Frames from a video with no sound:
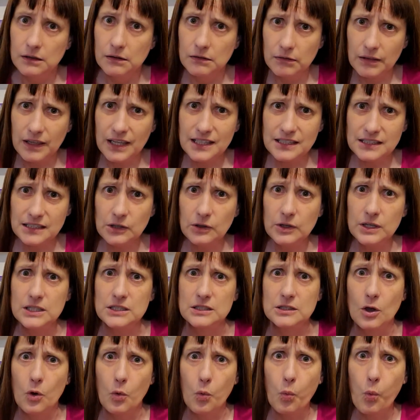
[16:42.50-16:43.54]
Like
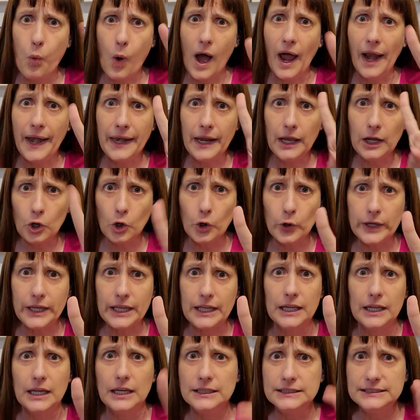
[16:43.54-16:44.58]
serious, one
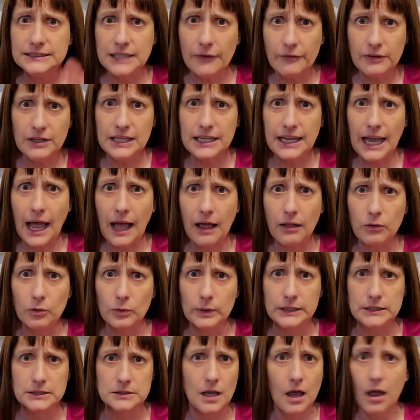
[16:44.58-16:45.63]
cookie, 70
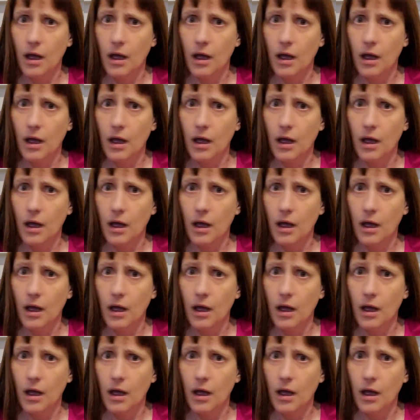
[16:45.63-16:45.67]
calories.